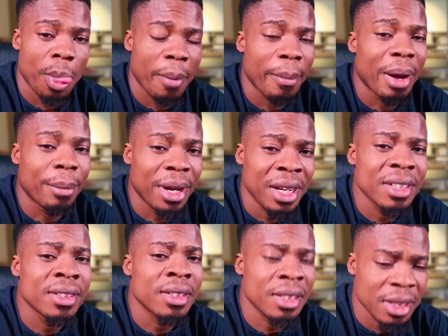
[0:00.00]
Mama
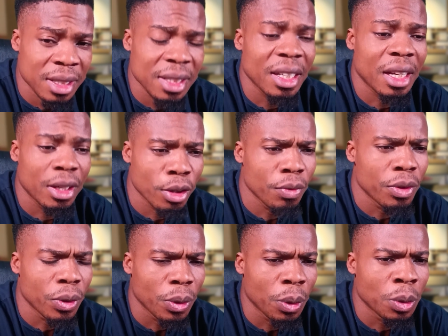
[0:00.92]
is seeing the end of
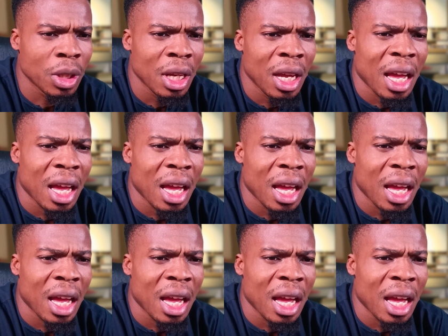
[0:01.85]
the road.